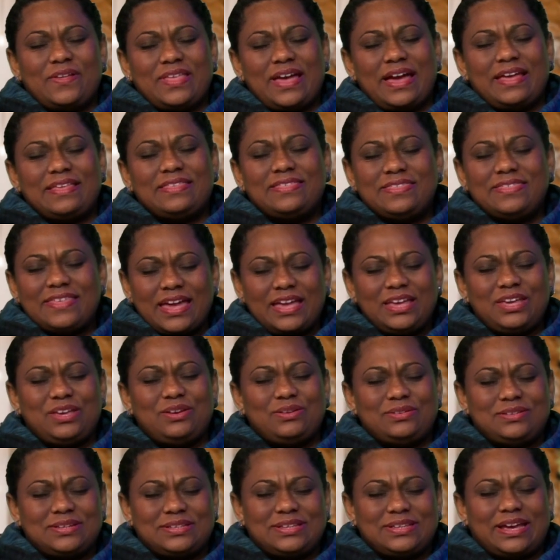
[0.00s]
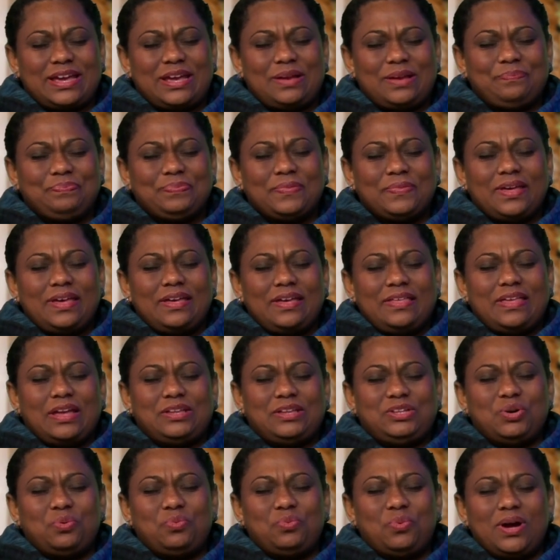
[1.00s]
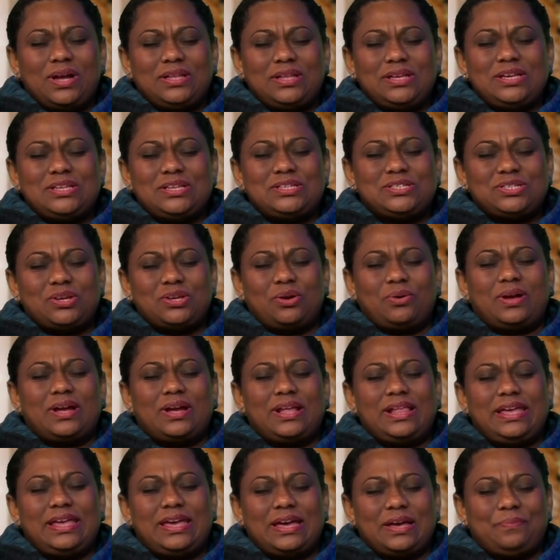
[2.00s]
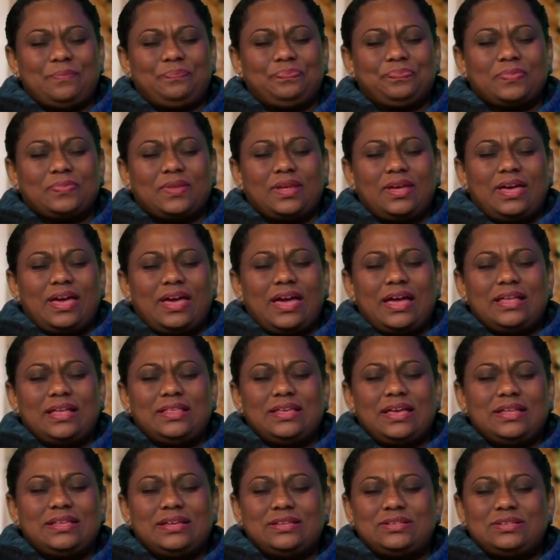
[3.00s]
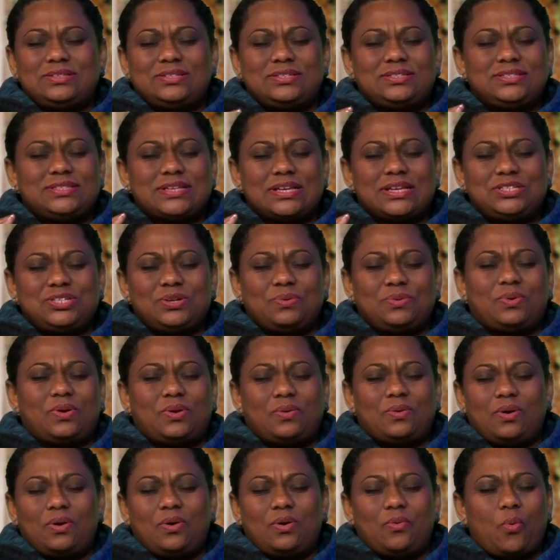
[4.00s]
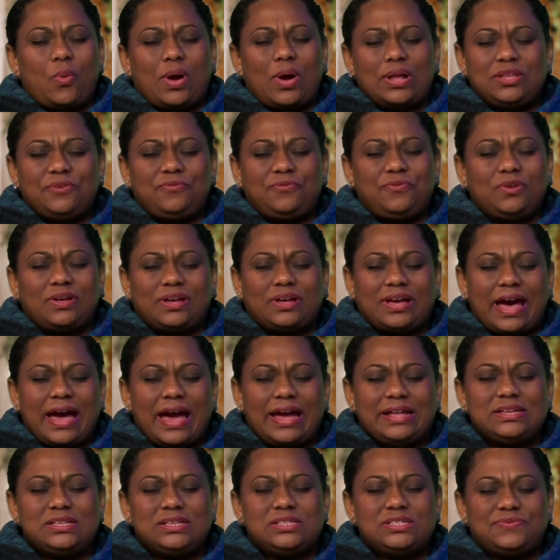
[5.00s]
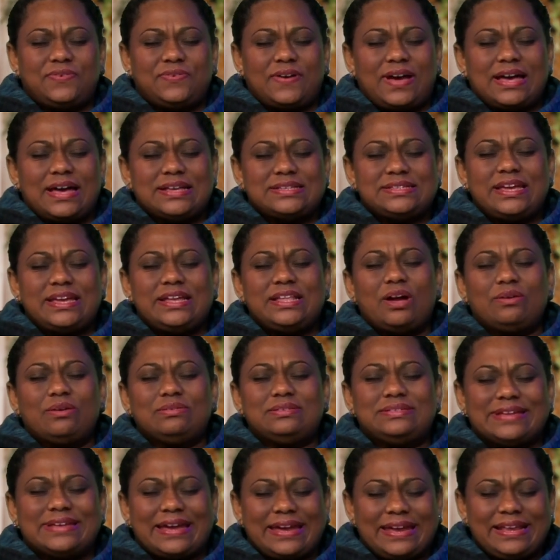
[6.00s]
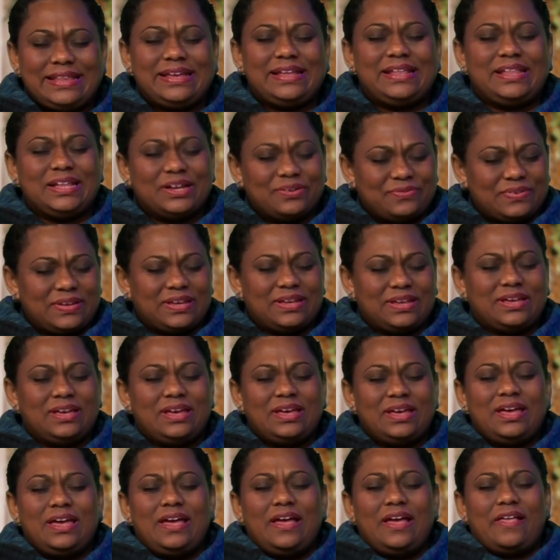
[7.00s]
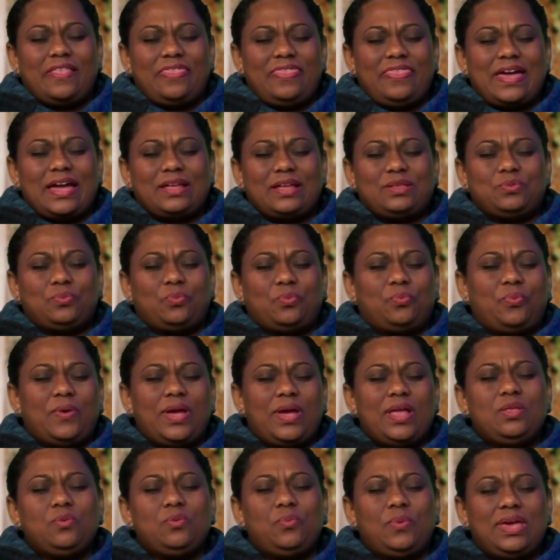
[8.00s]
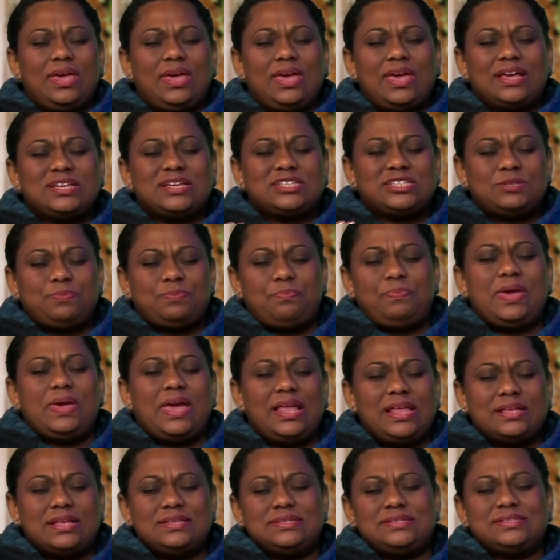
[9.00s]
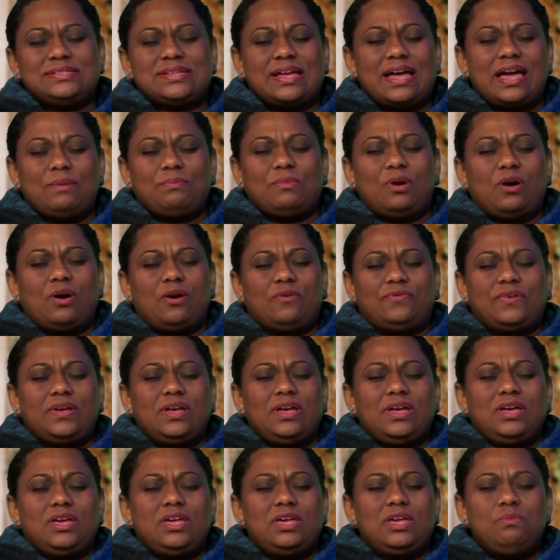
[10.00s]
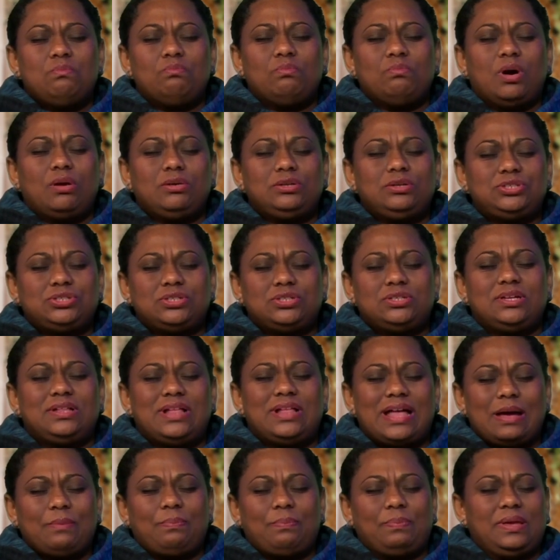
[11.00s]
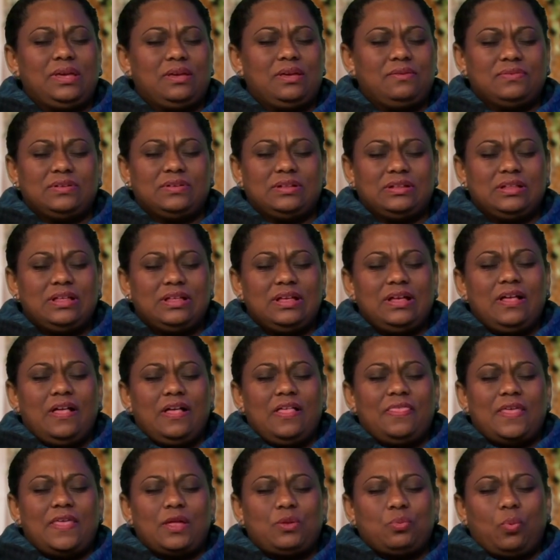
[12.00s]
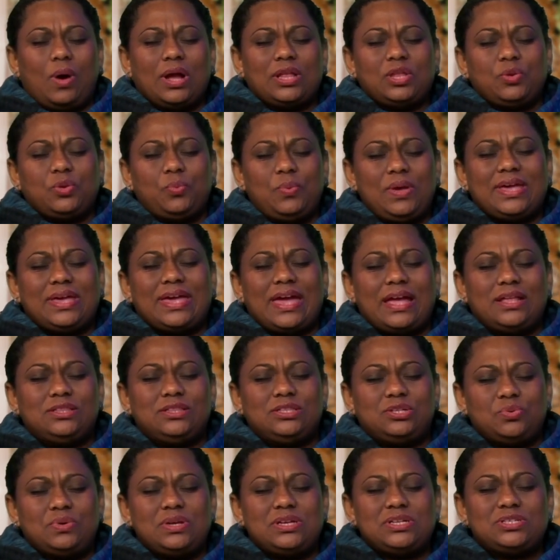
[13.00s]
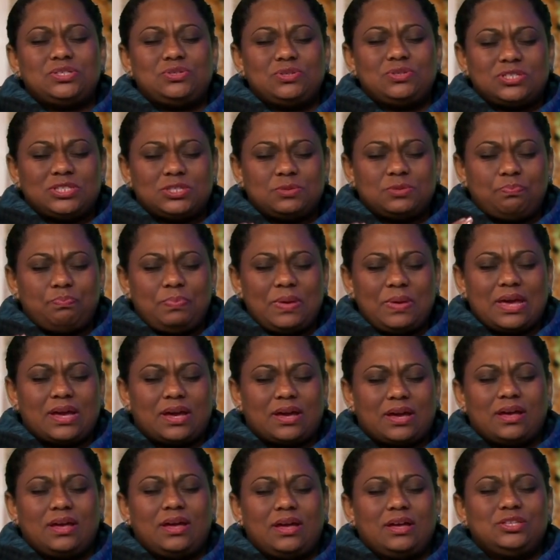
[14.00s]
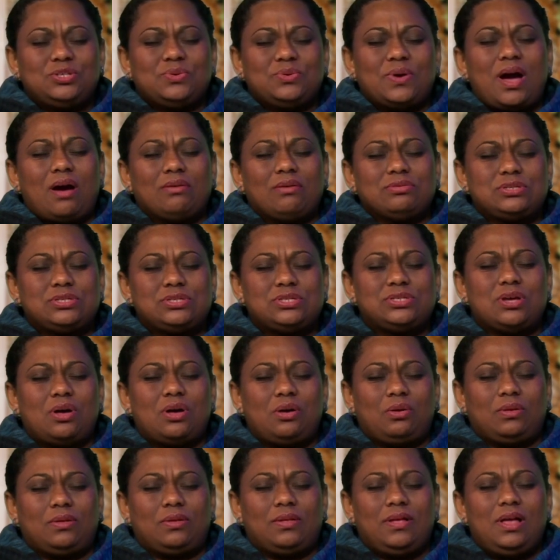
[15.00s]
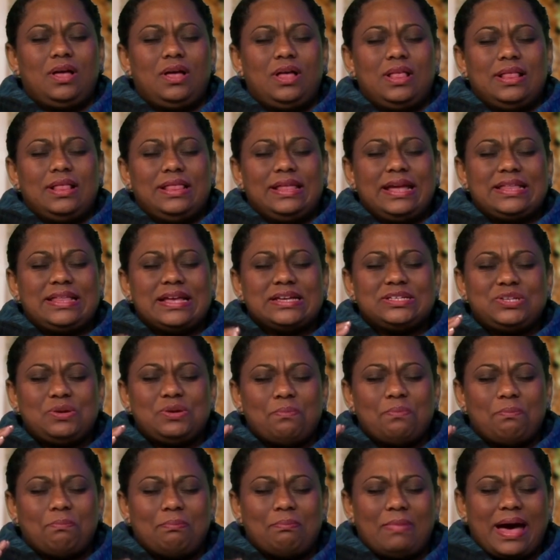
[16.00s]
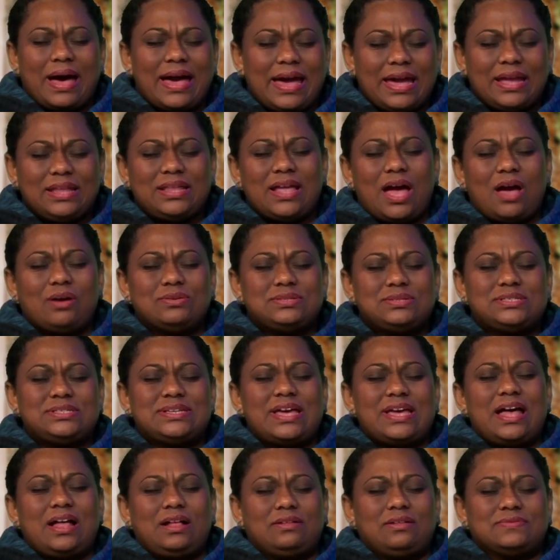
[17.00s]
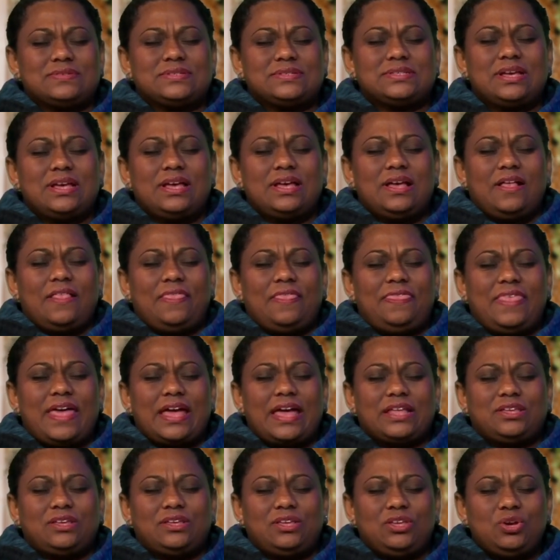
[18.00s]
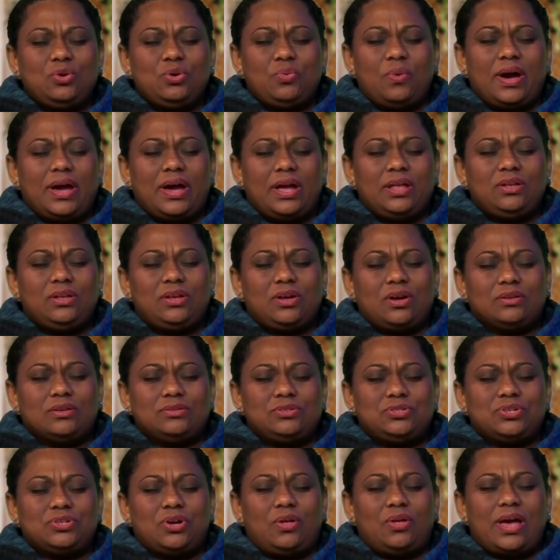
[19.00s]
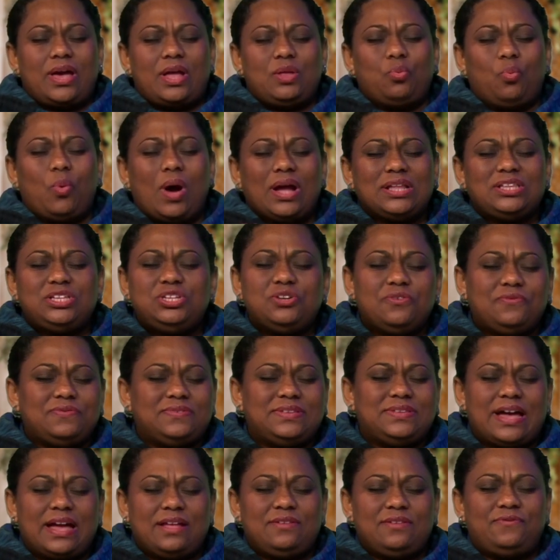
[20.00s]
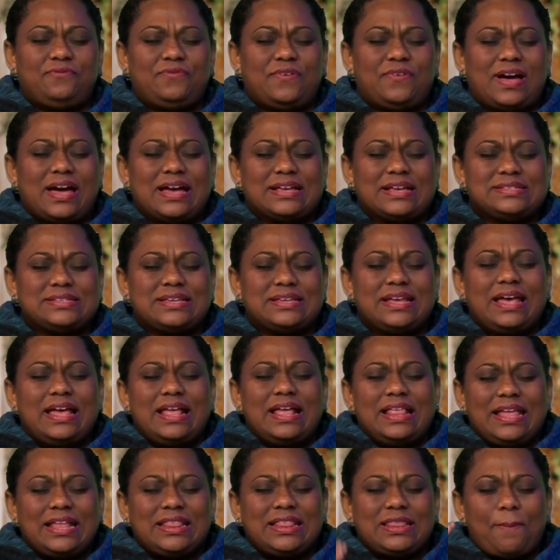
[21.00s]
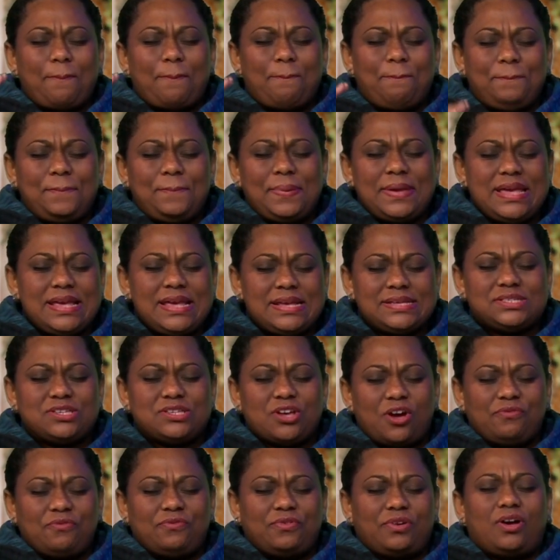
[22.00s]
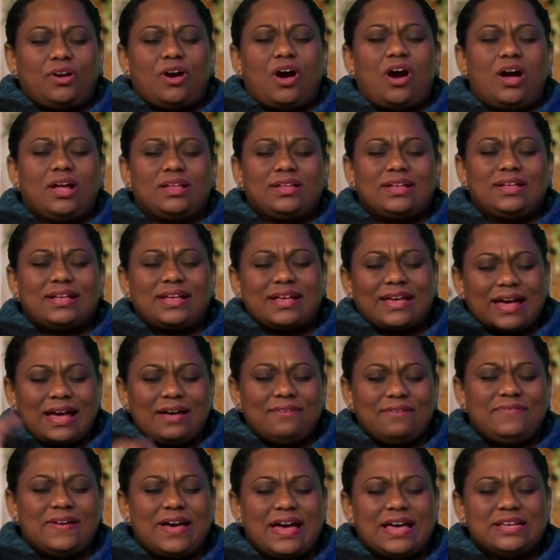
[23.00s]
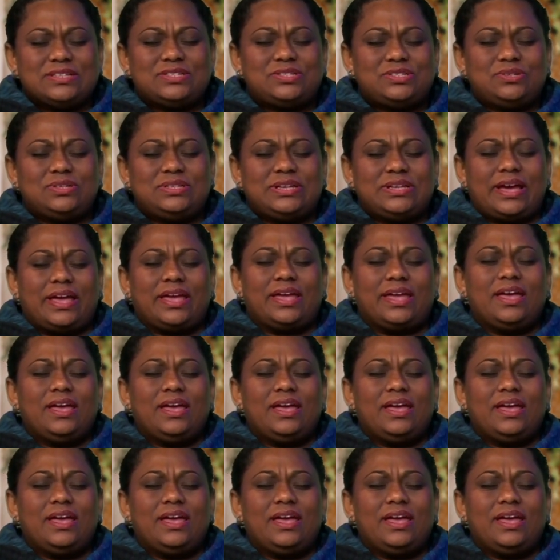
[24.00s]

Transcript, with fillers: I thank you today that your word is so clear and, and it's such a wonderful guidance for us in our daily living that when we experience time of emotional upheaval, that what we can do is to speak to our soul let us remind ourselves that you are in control and what you've done for us. Let the peace of God cover us today.